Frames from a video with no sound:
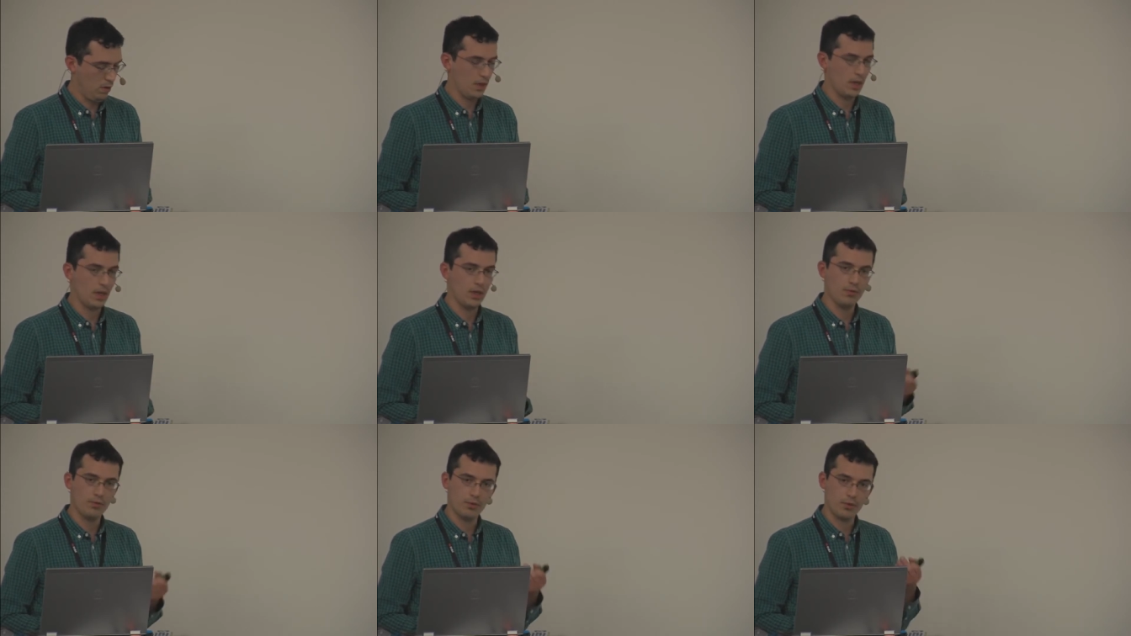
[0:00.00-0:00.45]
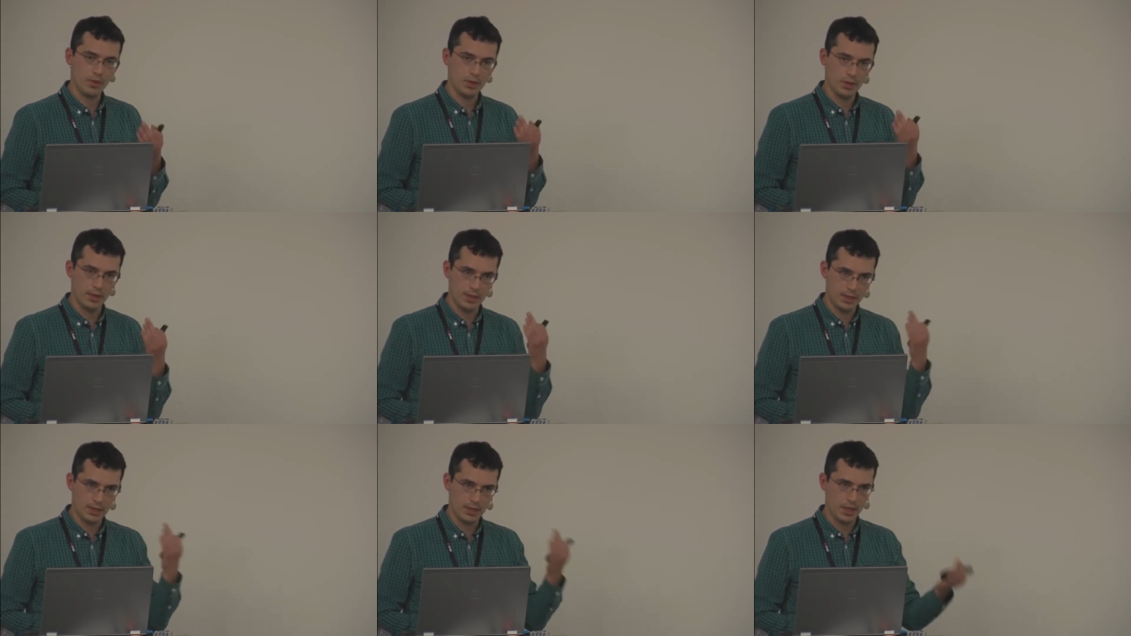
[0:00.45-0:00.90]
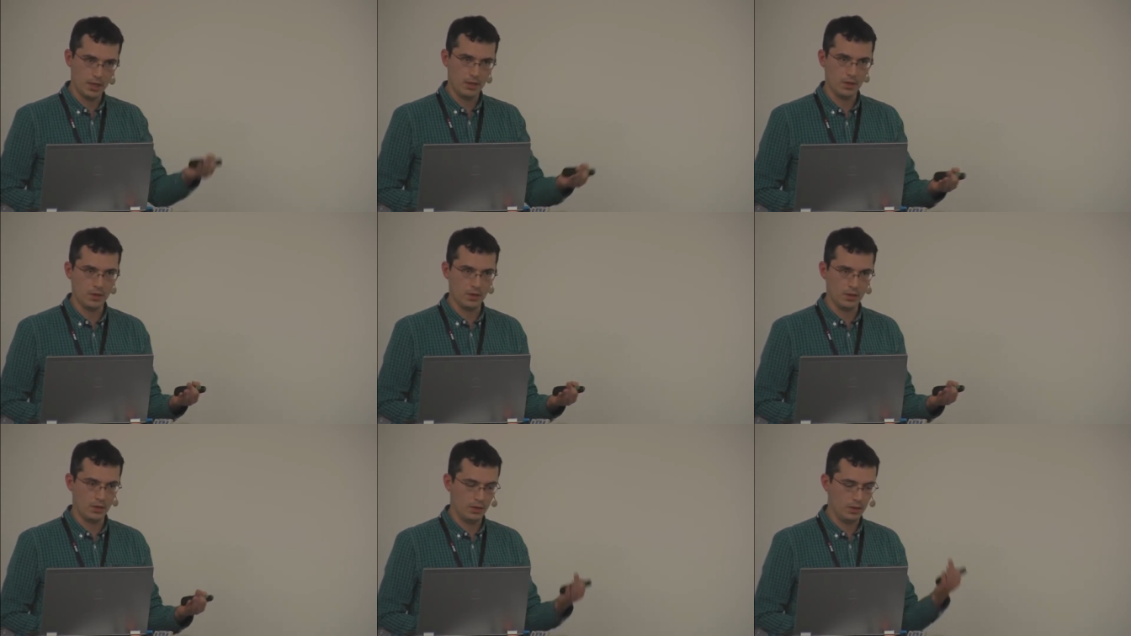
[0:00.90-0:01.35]
if you, let's say
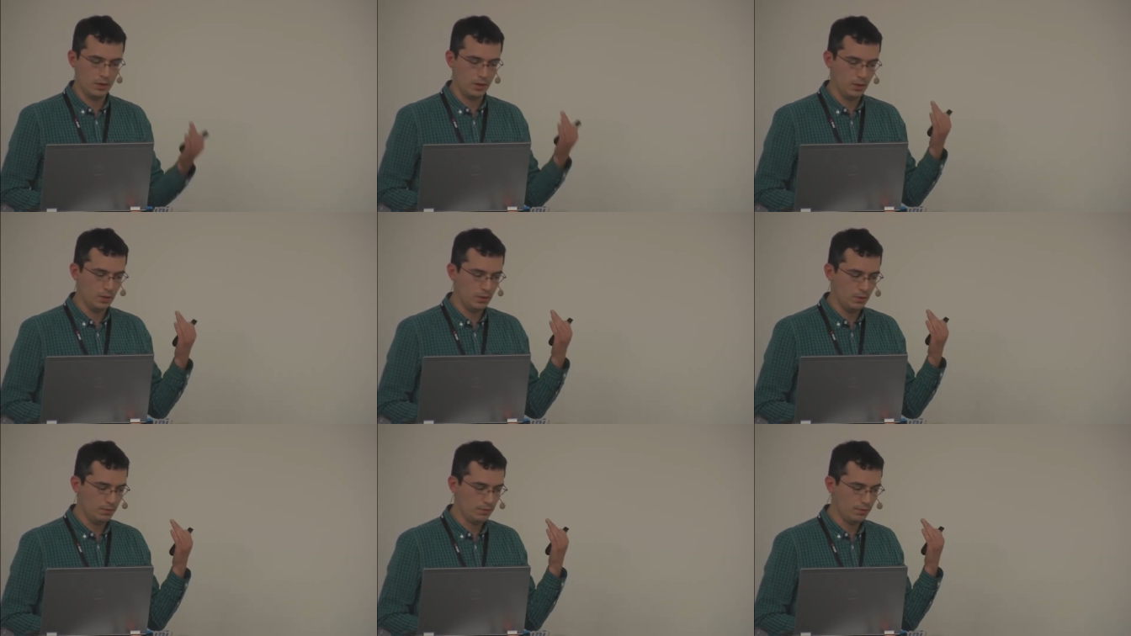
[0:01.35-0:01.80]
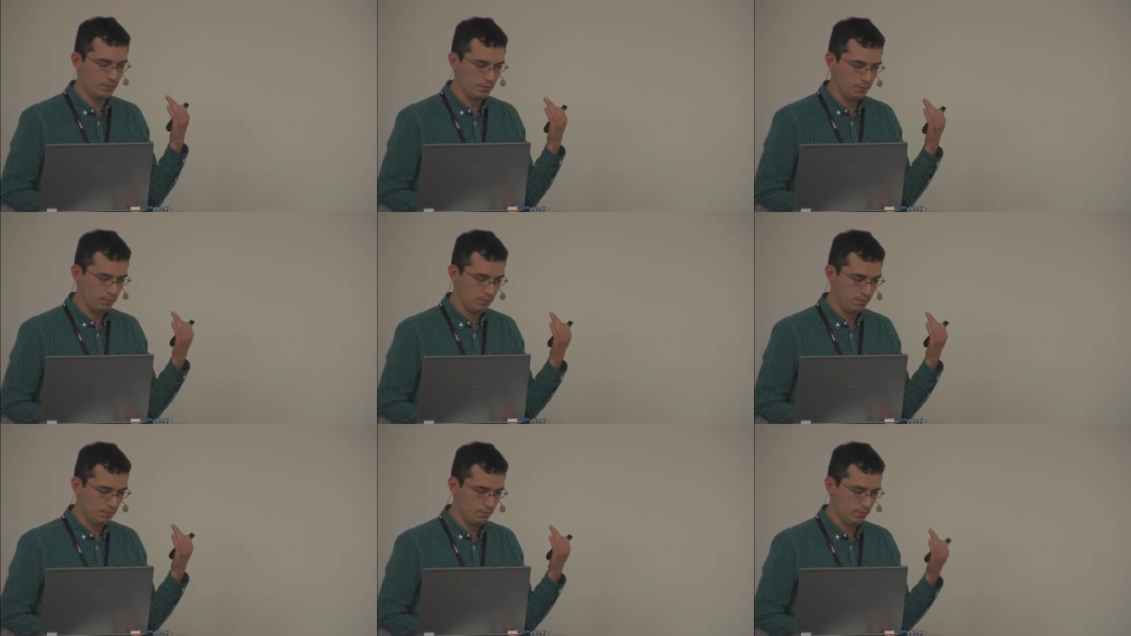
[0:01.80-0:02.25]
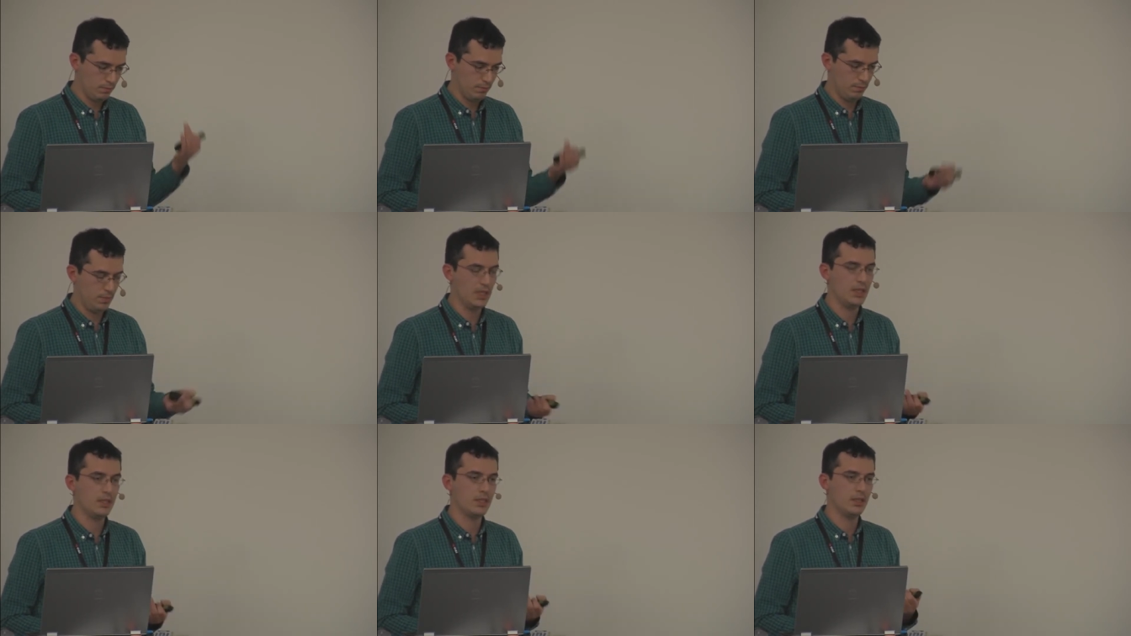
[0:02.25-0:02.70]
you, have
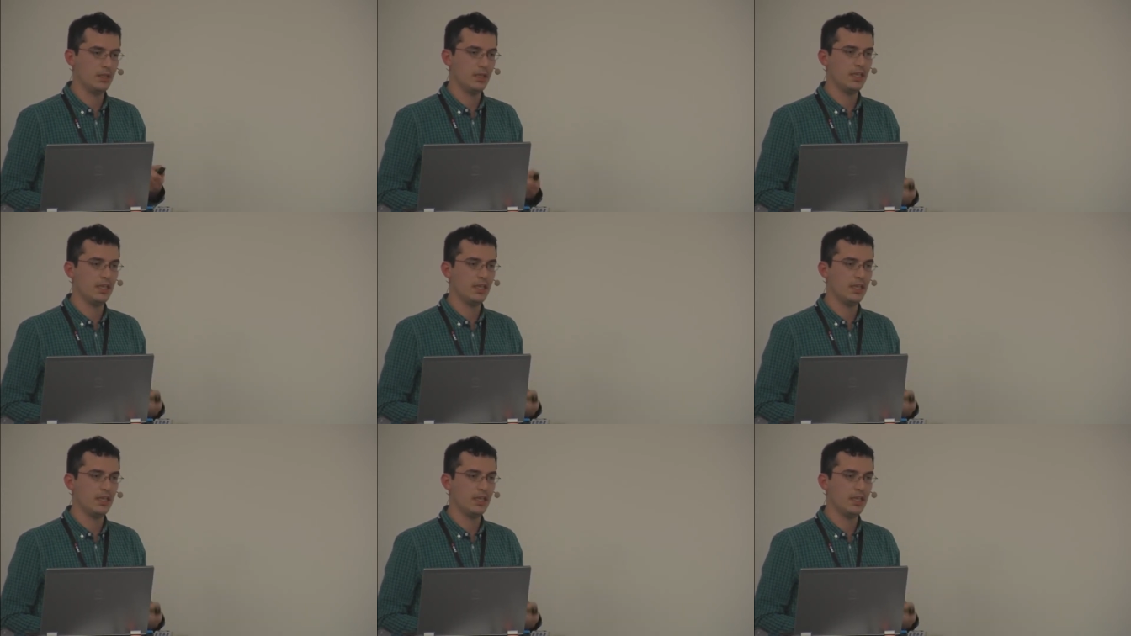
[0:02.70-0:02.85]
been